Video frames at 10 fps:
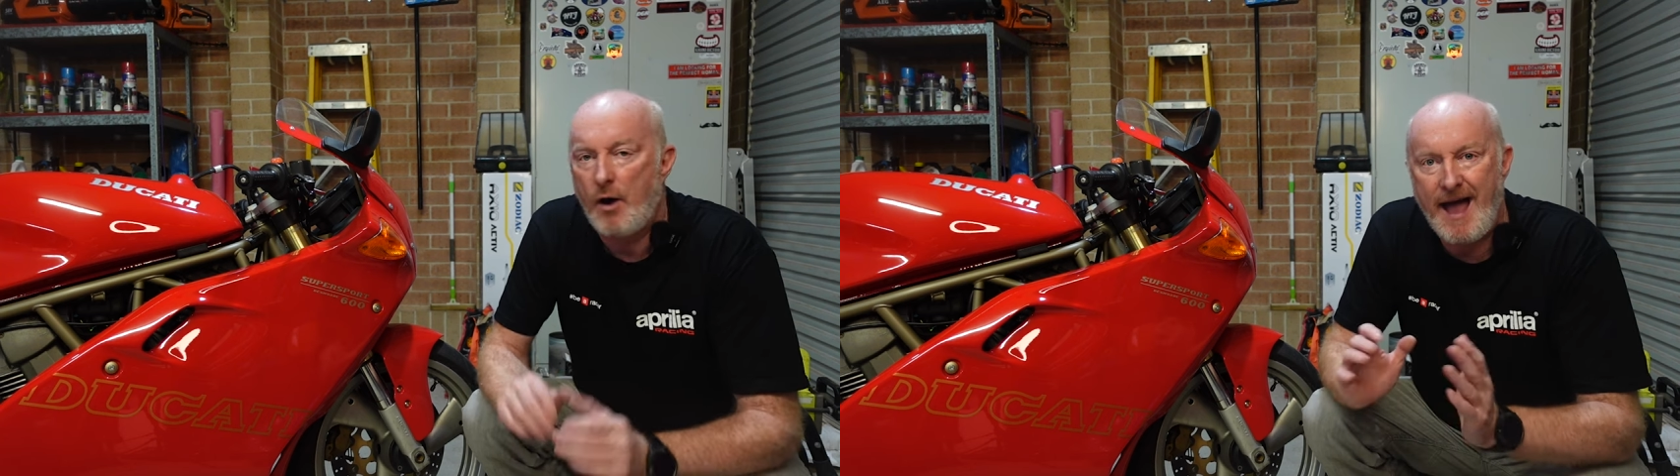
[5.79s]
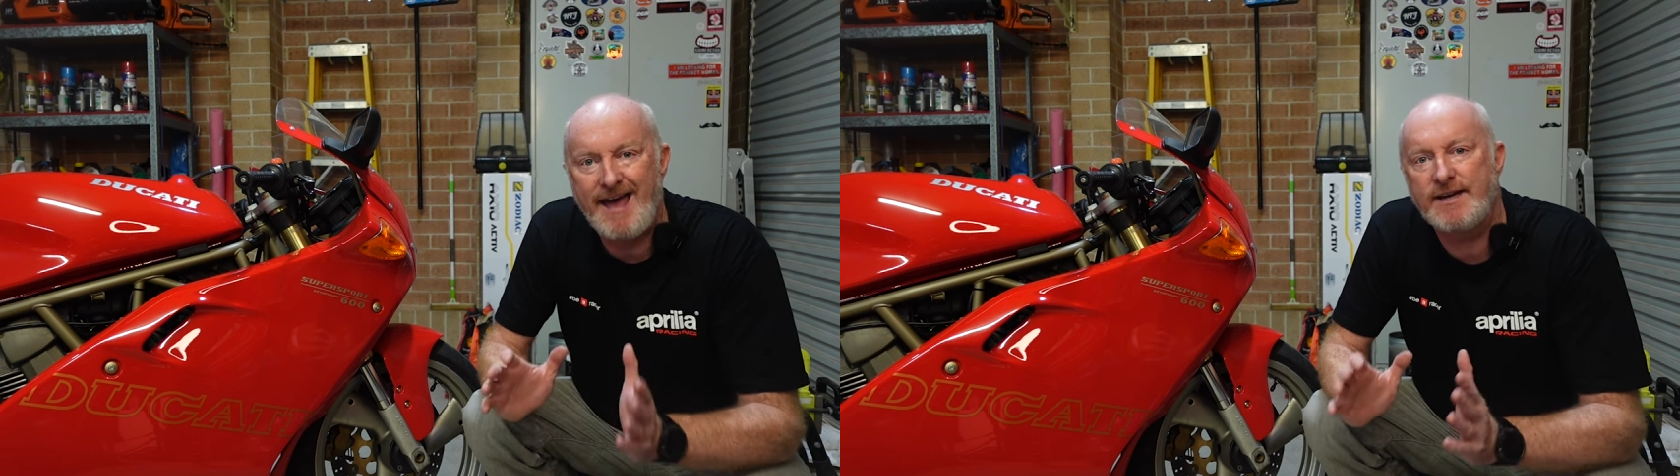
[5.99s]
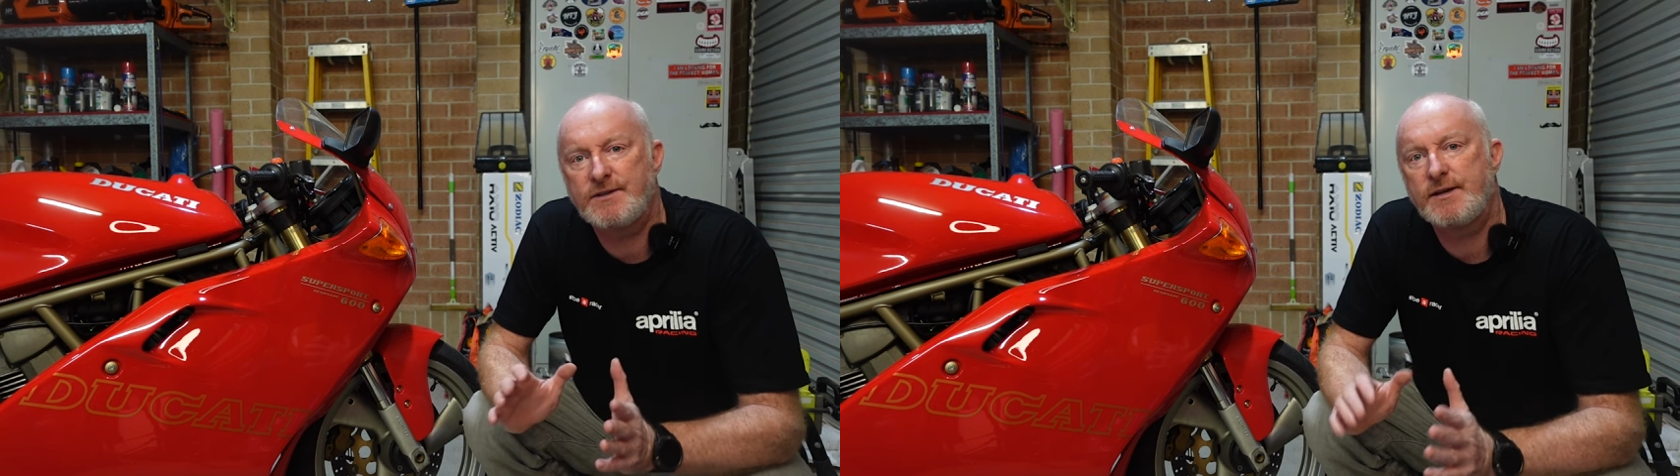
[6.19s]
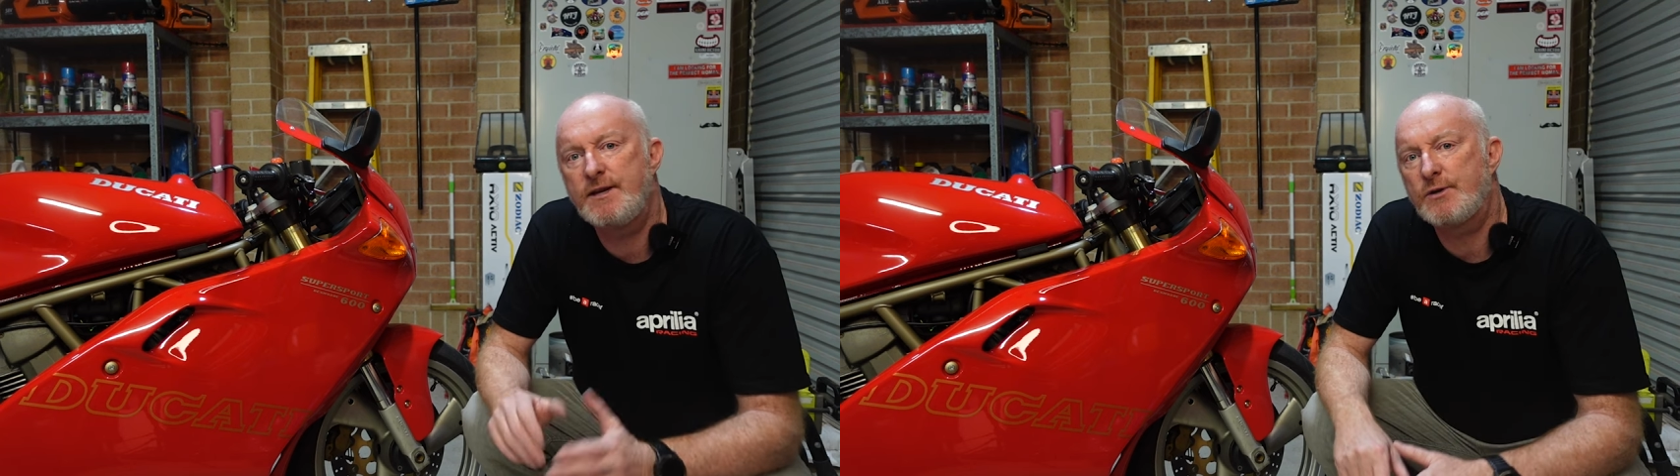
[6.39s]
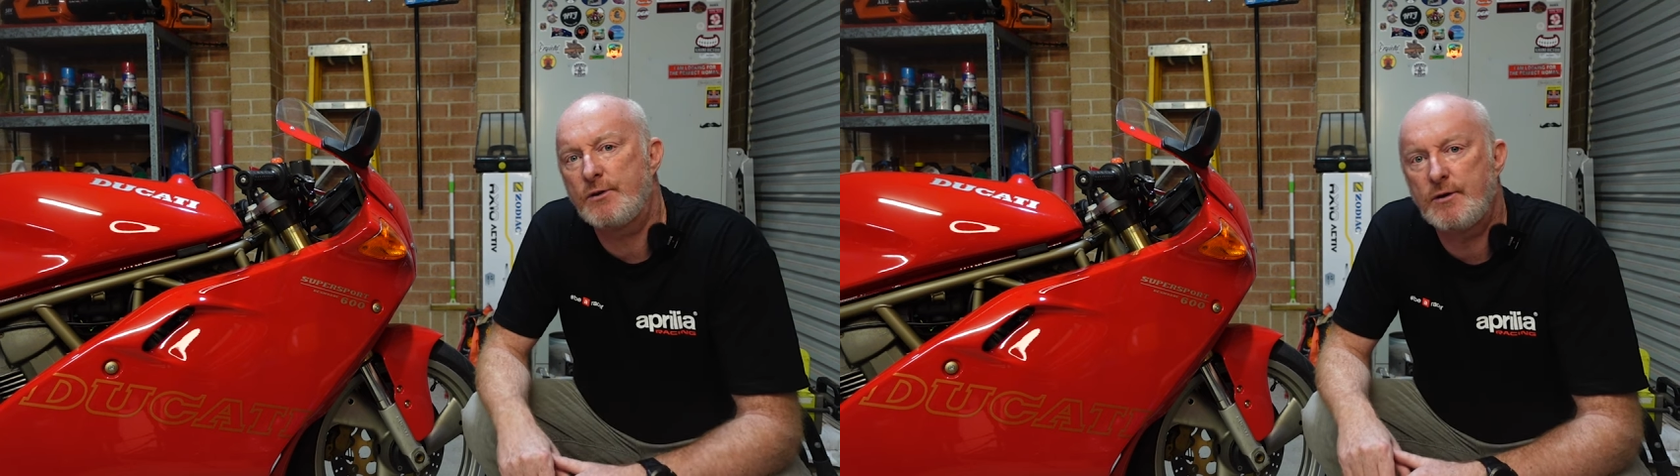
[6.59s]
I had
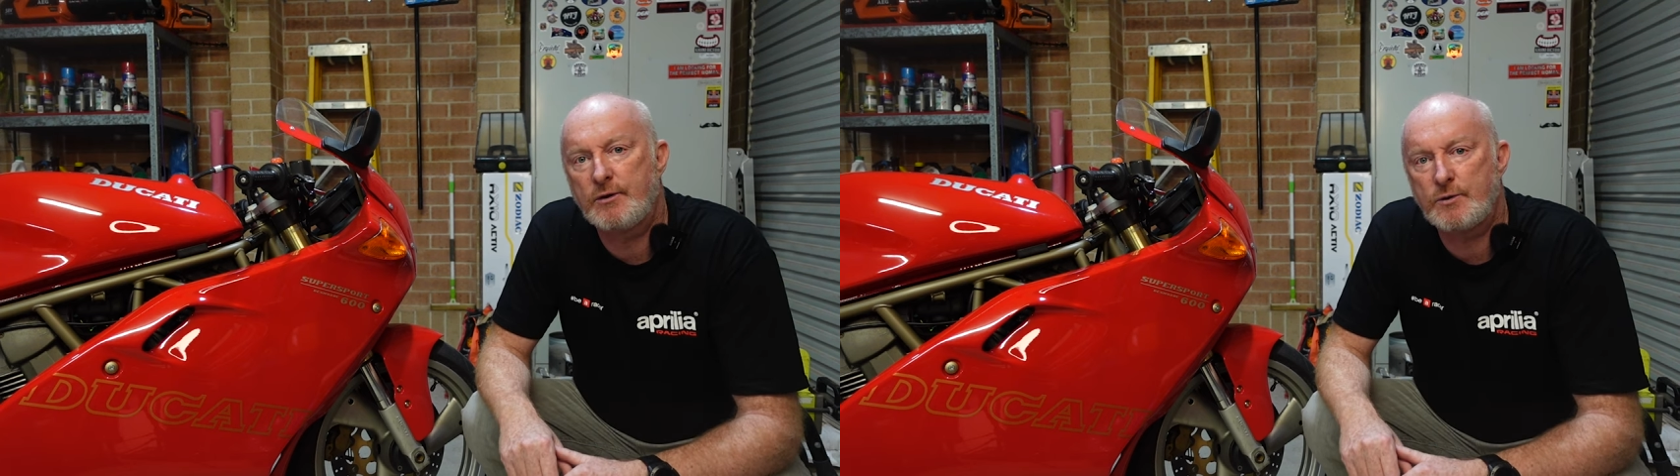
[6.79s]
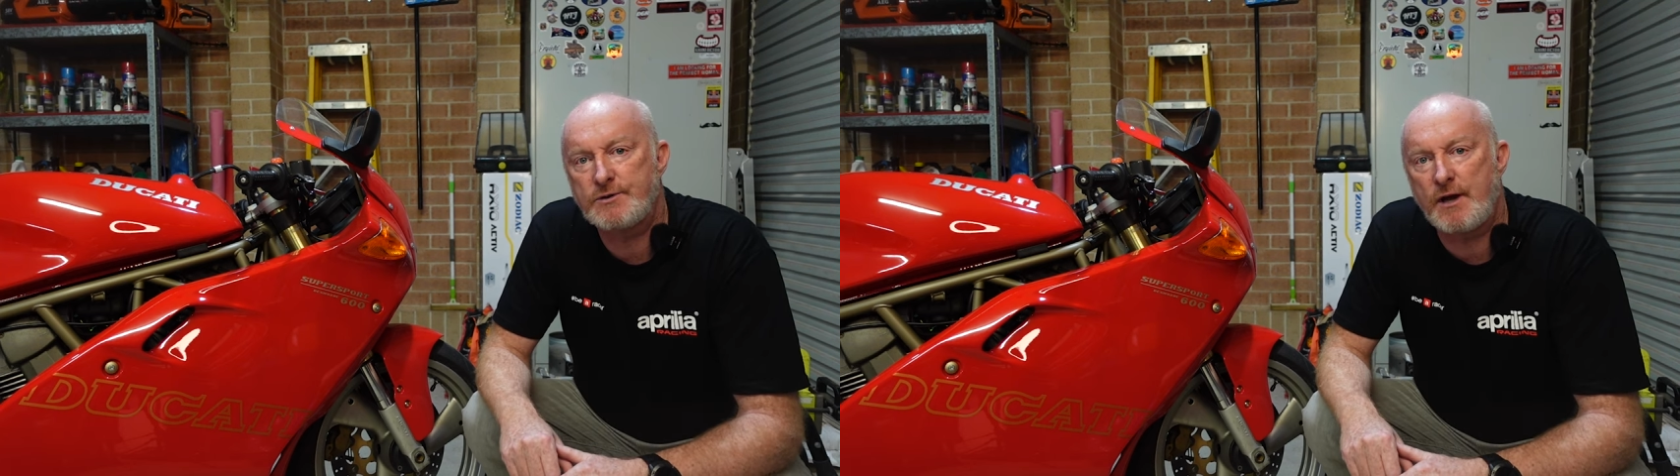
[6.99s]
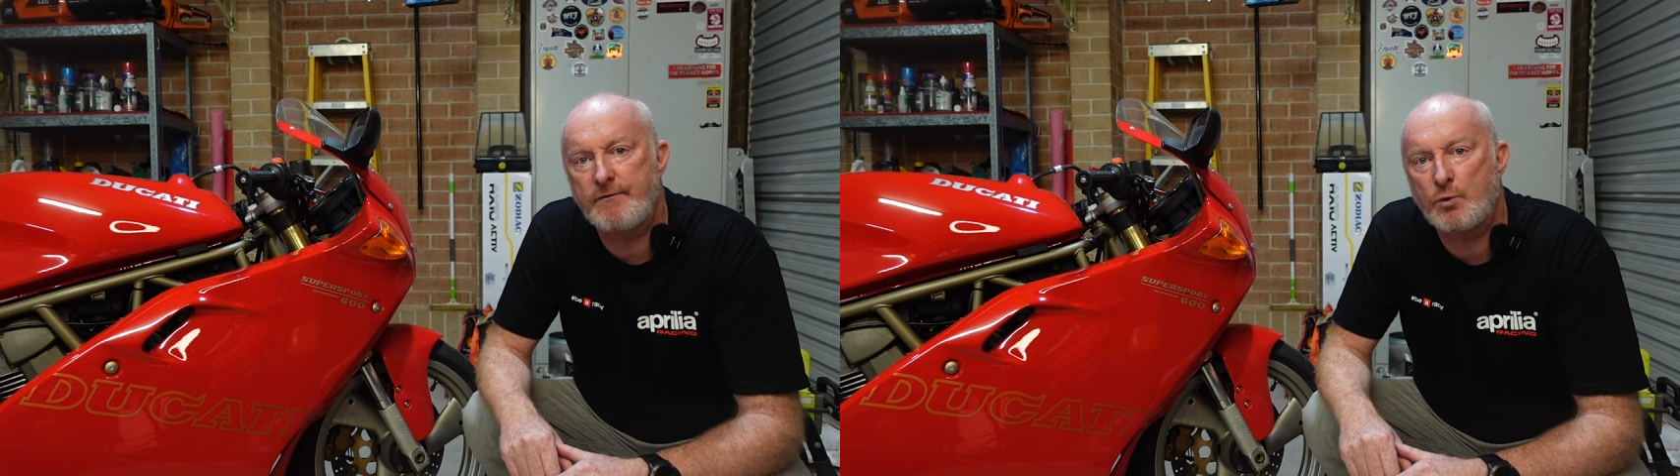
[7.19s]
STs on the Griso